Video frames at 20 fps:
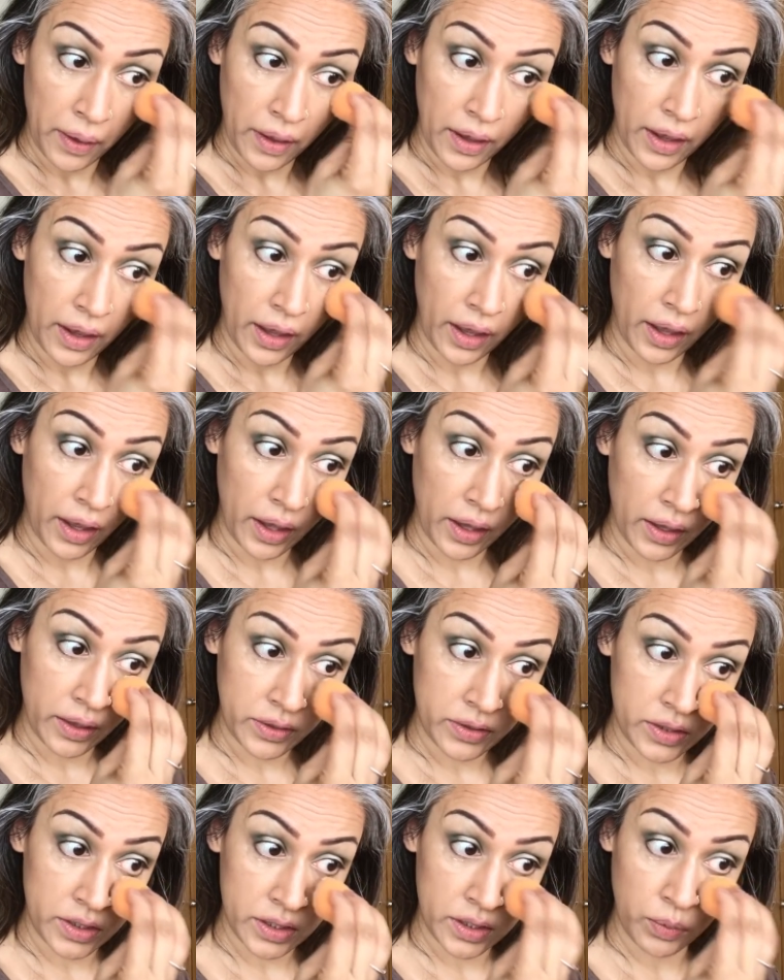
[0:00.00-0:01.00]
and
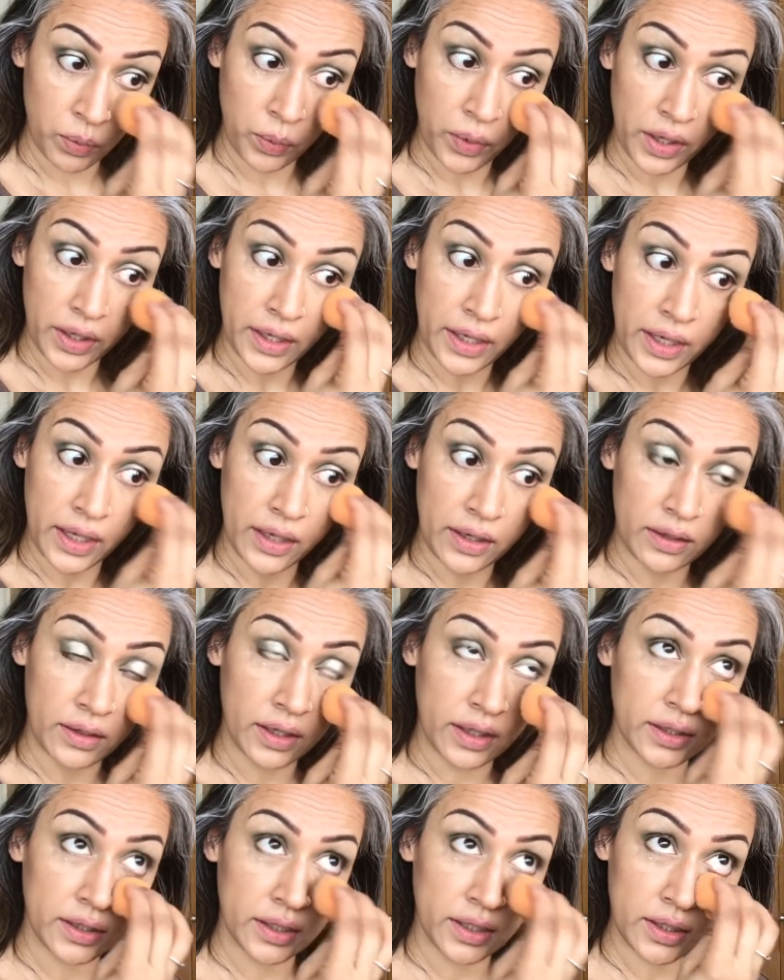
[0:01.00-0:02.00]
just work it in
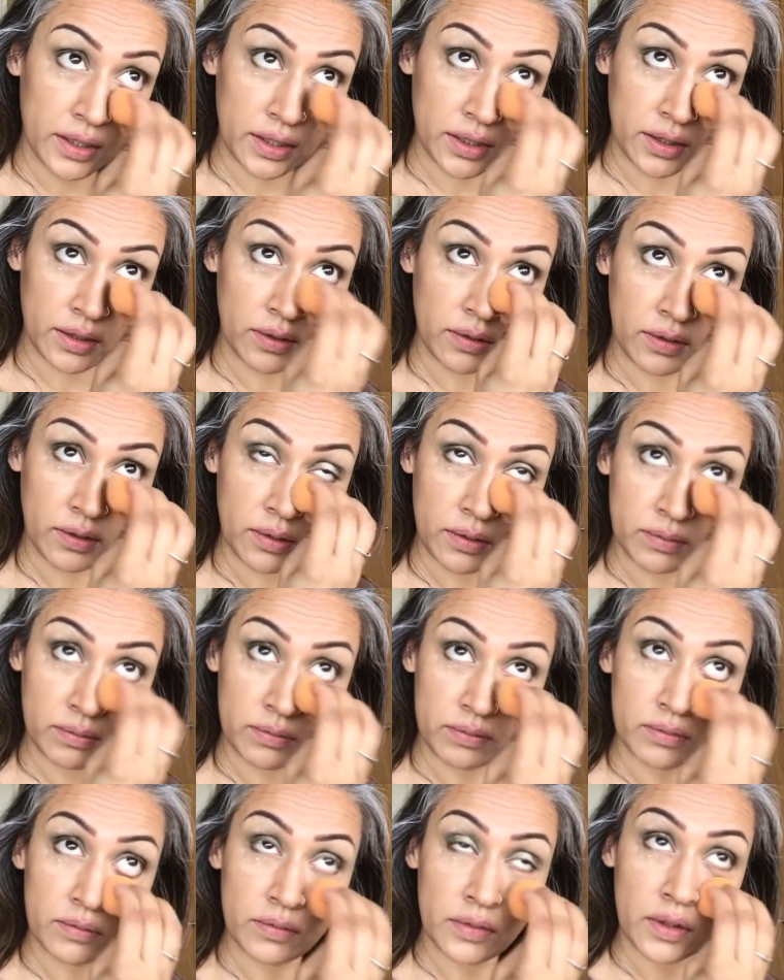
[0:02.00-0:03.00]
like this.
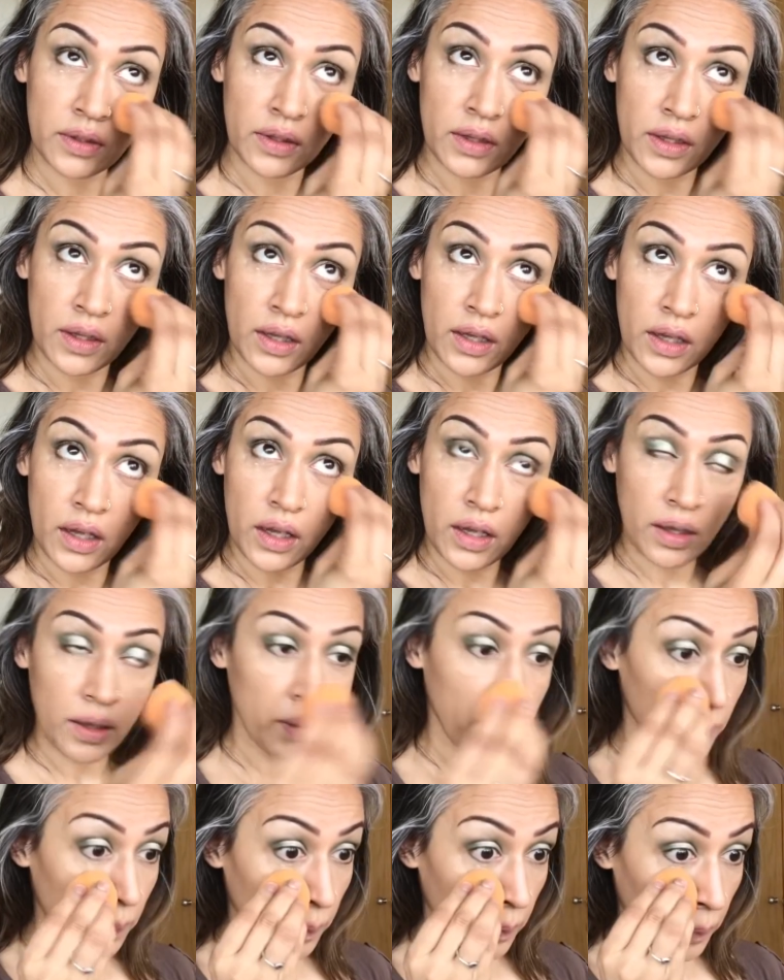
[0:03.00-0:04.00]

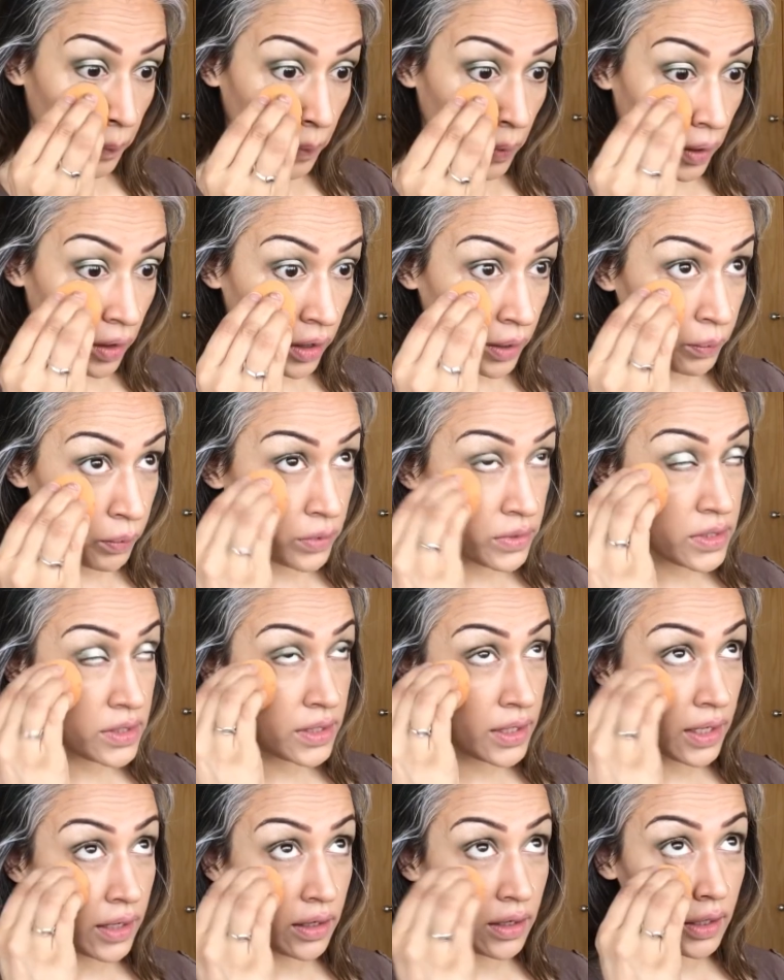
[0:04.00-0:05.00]
I would
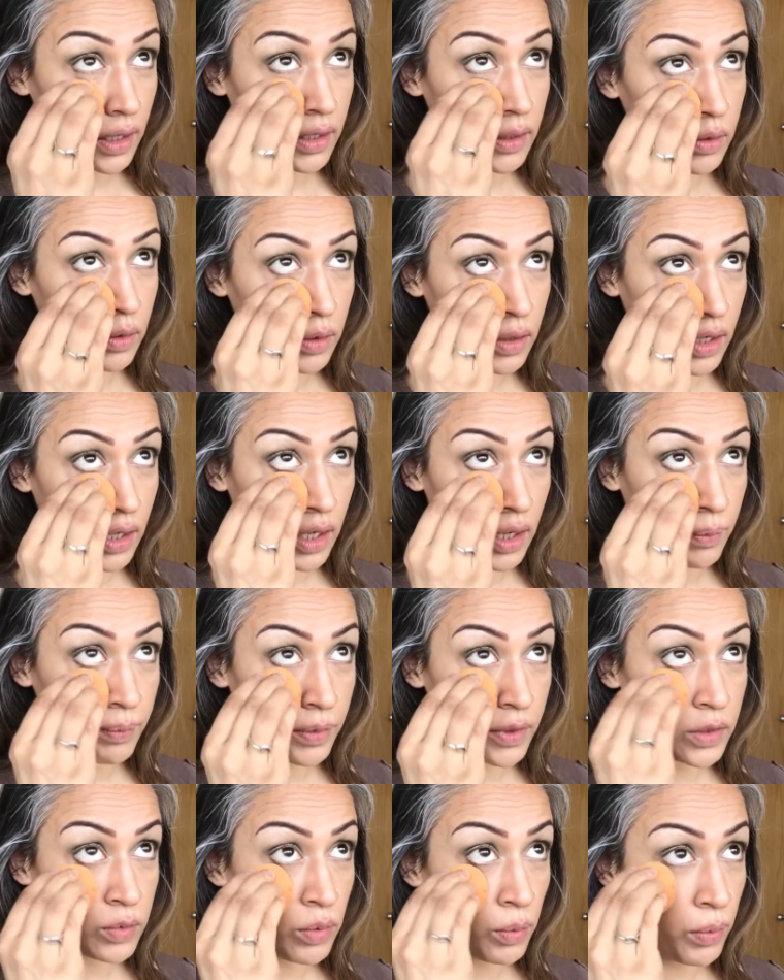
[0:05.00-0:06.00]
say, like, look up,
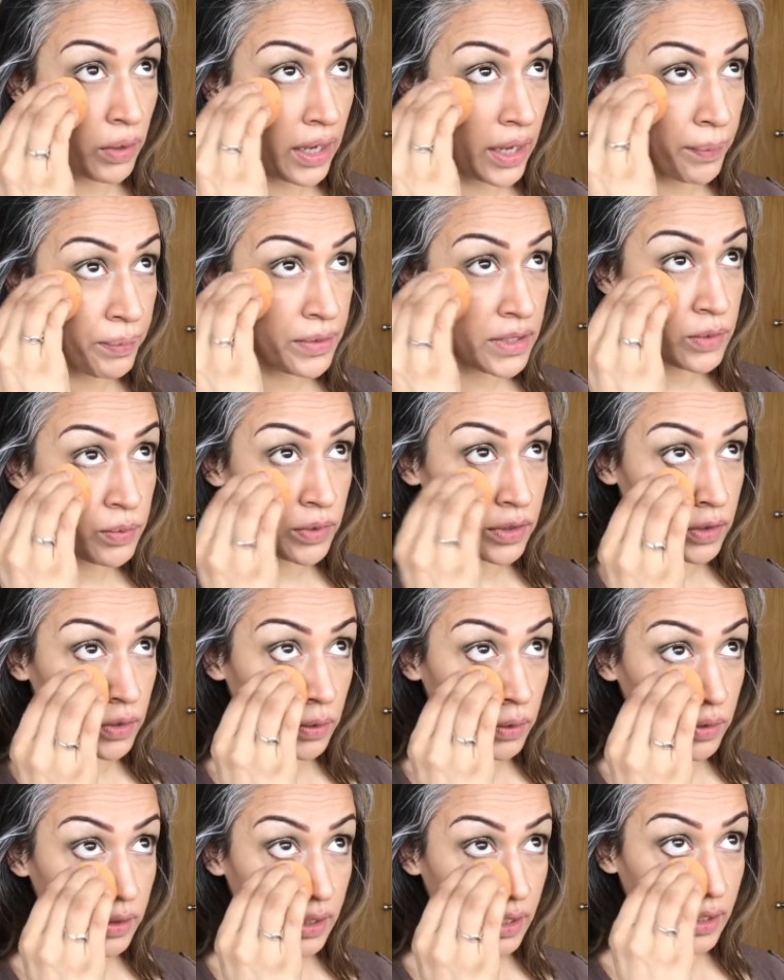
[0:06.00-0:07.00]
because what will happen is when you're
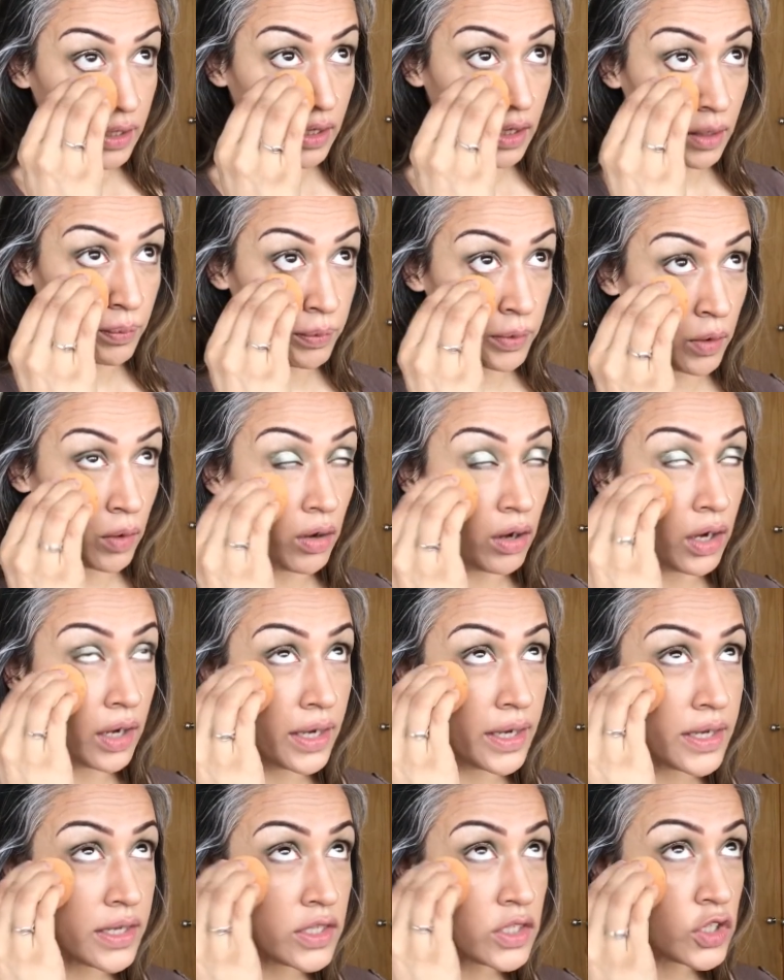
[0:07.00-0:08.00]
looking up, your eye
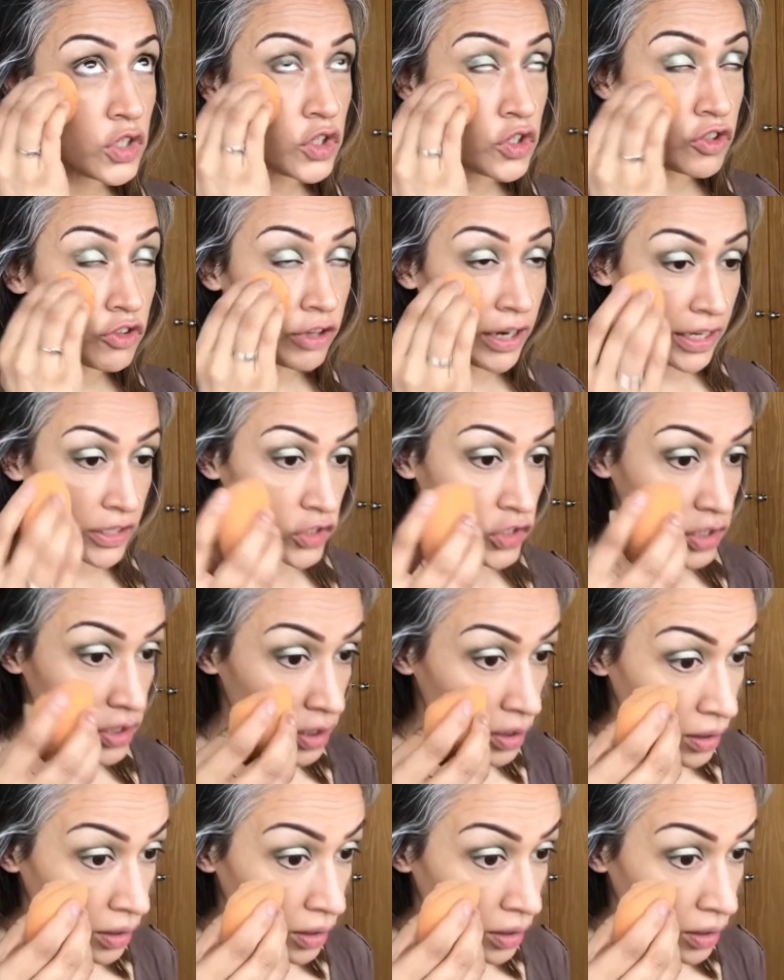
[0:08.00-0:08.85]
is stretched.